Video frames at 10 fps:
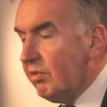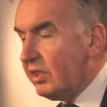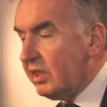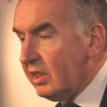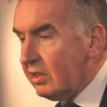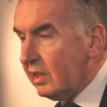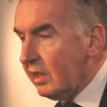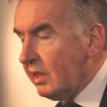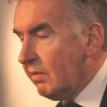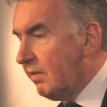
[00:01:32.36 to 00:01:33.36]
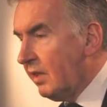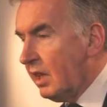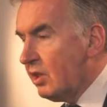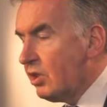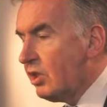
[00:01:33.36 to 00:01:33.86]
seasonally
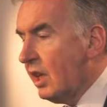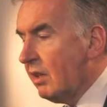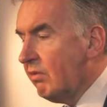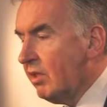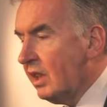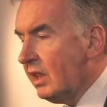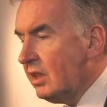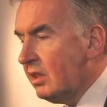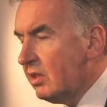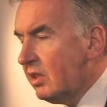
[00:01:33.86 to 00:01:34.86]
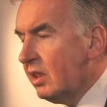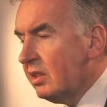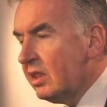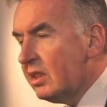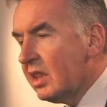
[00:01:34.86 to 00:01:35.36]
fresh, and really
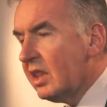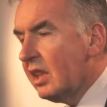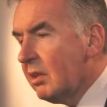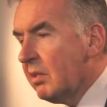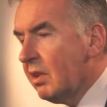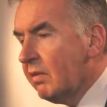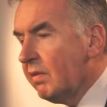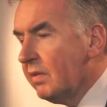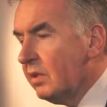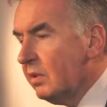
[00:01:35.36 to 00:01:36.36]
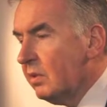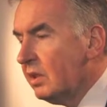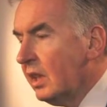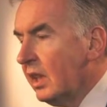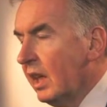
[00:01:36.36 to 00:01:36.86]
starting to think about
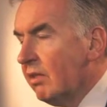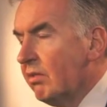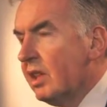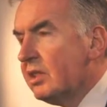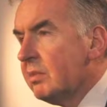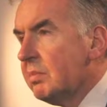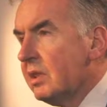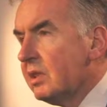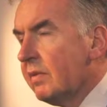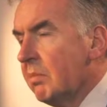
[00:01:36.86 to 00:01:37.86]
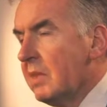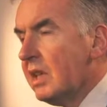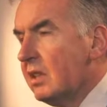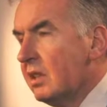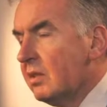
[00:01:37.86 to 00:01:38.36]
food and recipes for
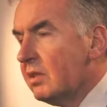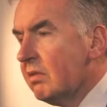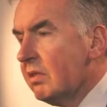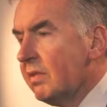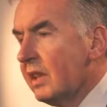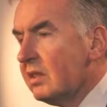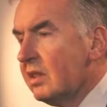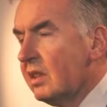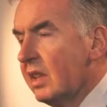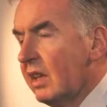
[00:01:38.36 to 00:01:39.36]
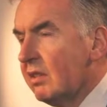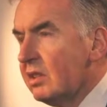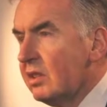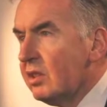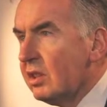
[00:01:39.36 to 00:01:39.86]
menus that reflected the
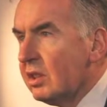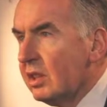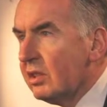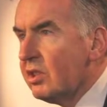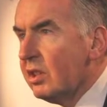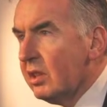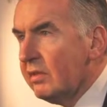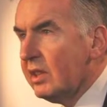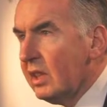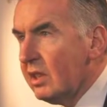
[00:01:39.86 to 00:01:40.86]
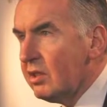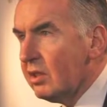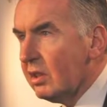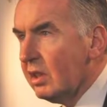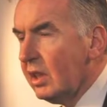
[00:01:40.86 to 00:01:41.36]
heritage and culture of the
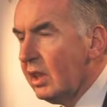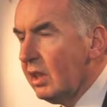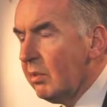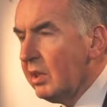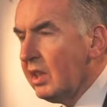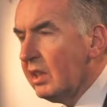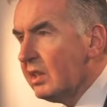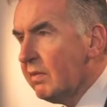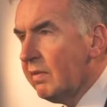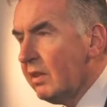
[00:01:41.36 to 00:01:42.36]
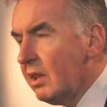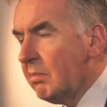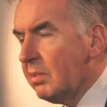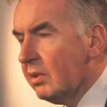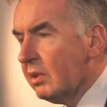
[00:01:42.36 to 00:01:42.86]
nation. And we think that's a very
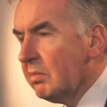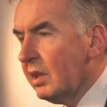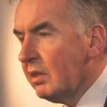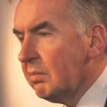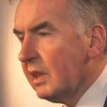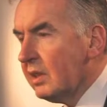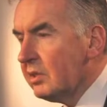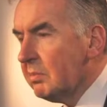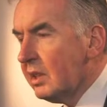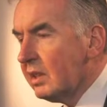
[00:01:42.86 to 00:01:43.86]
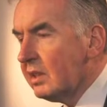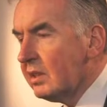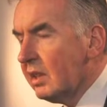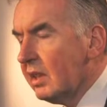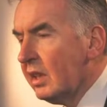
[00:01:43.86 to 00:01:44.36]
important part of place
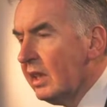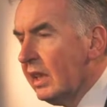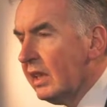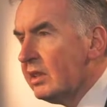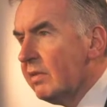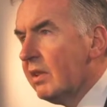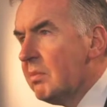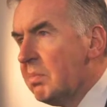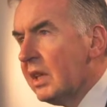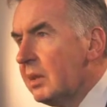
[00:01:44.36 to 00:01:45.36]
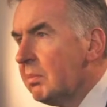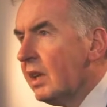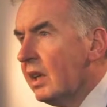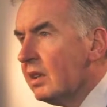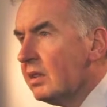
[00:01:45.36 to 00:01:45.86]
marketing, and it's a very big
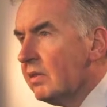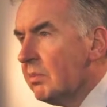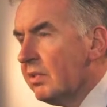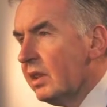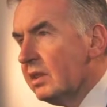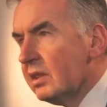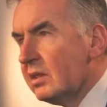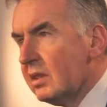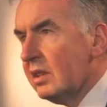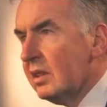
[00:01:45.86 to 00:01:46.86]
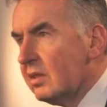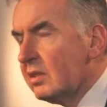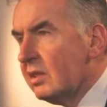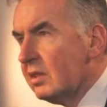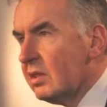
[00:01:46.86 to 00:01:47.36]
part of the product that is
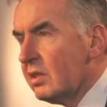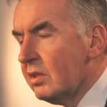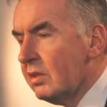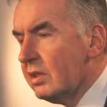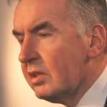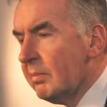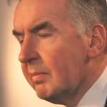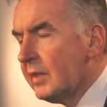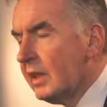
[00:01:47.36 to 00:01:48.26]
Scottish tourism.